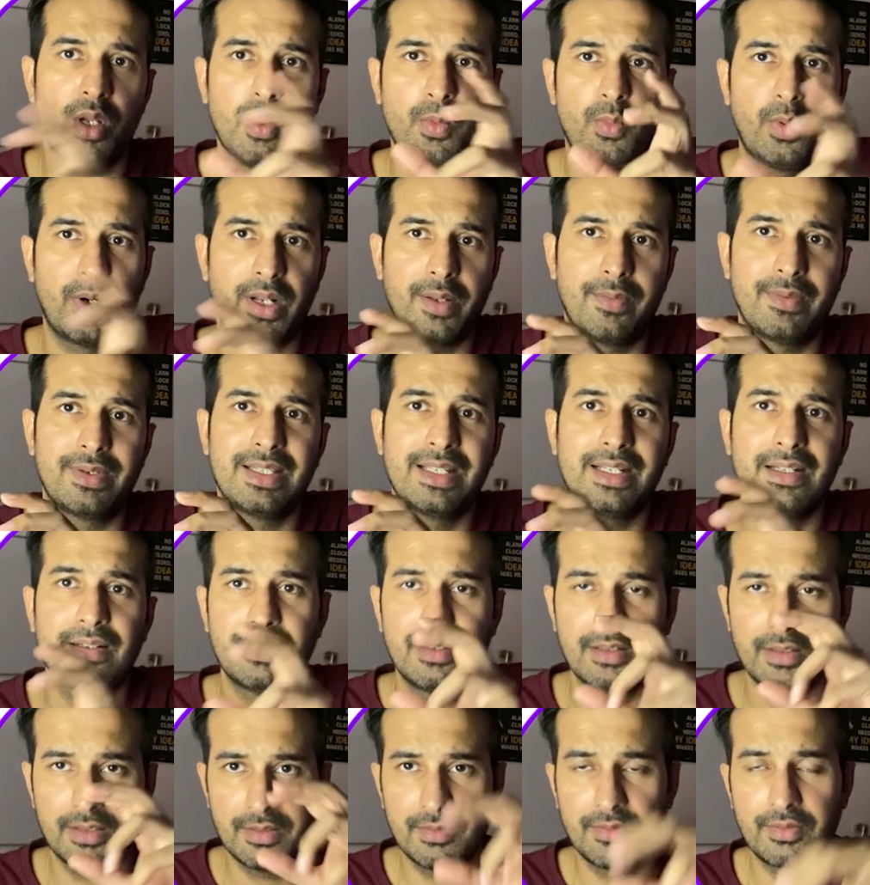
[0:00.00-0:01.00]
whatever the
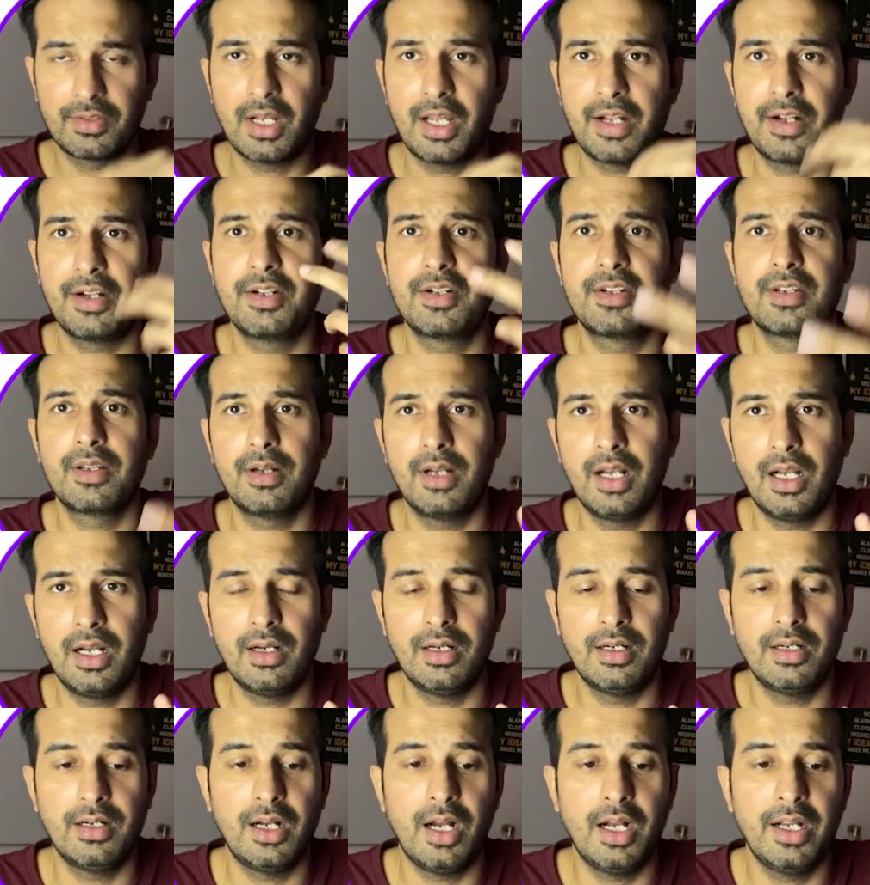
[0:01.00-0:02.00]
current
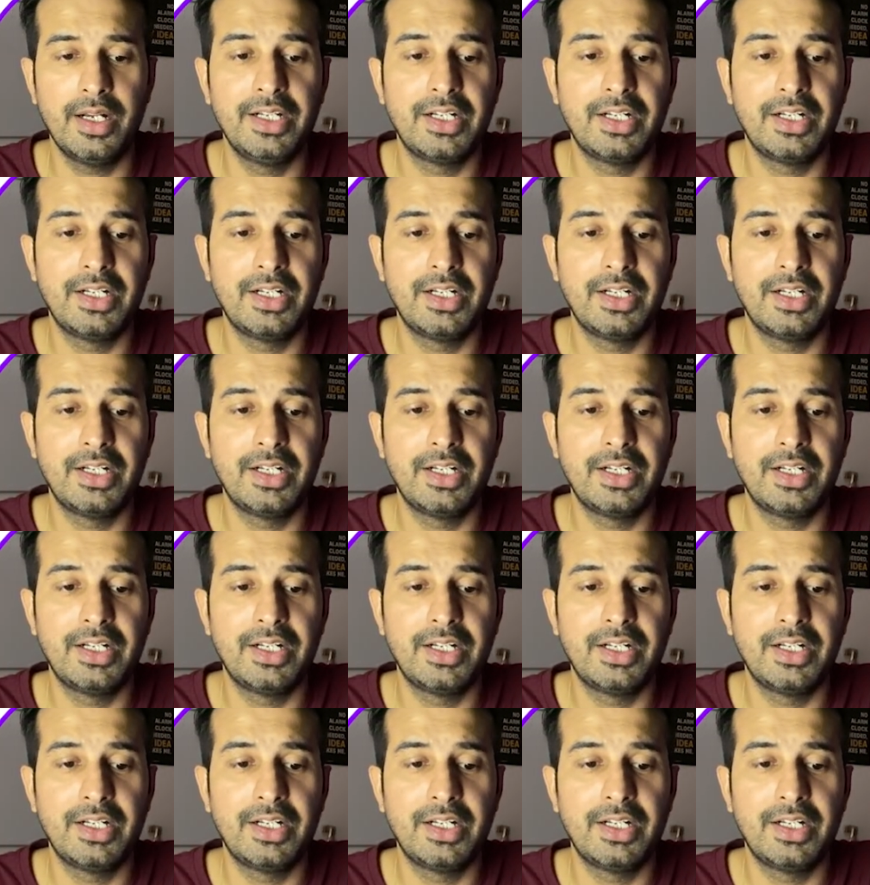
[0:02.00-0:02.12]
uh,